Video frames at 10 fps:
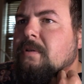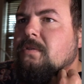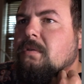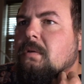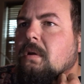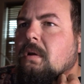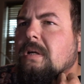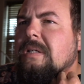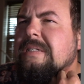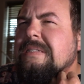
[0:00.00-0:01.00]
And just,
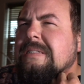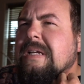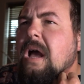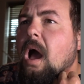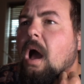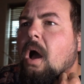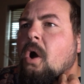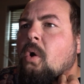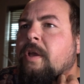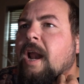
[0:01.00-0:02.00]

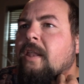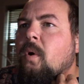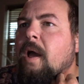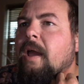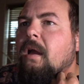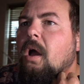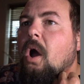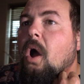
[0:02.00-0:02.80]
oh, get out of the way.